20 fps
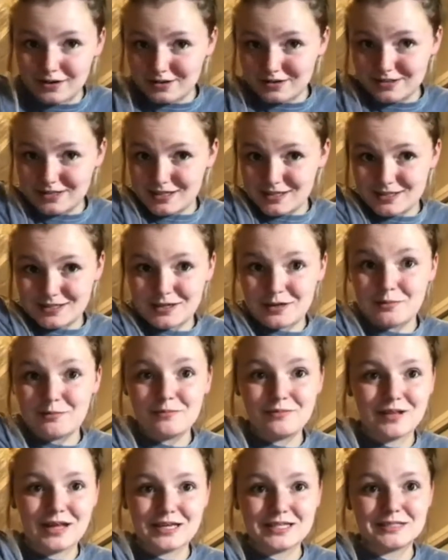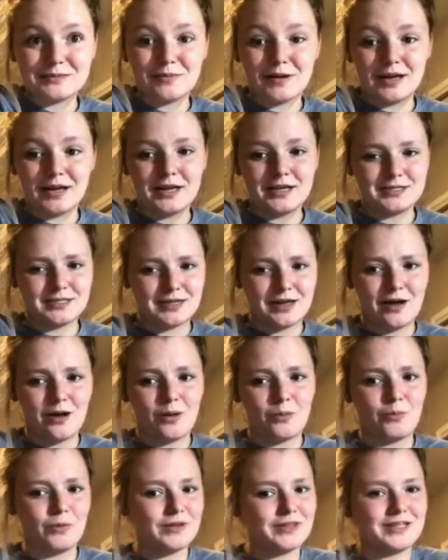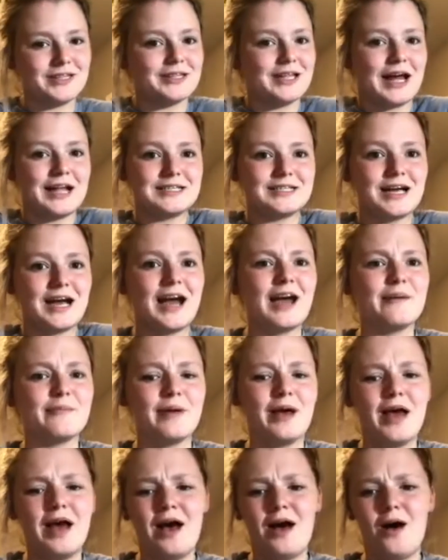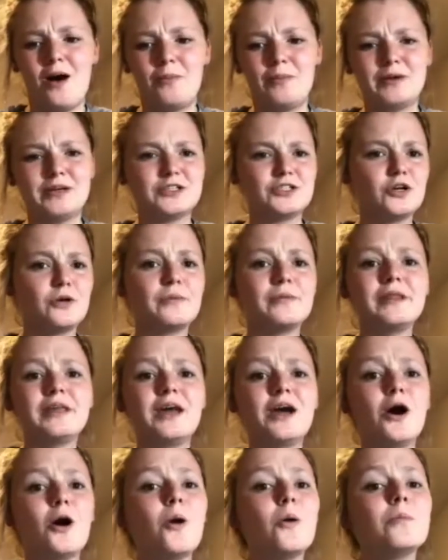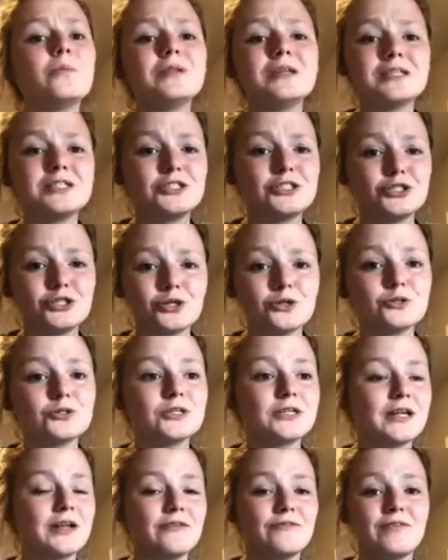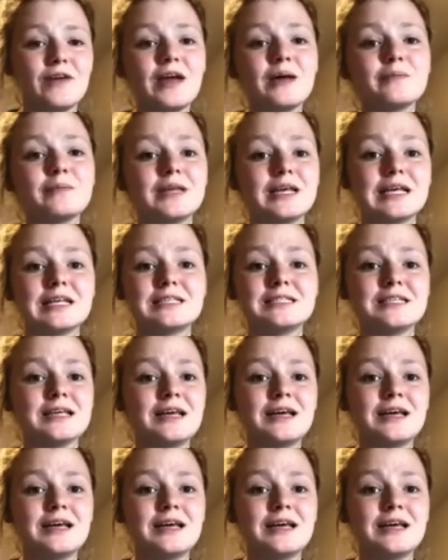system less money to help within that time, helping so many homeless children and families.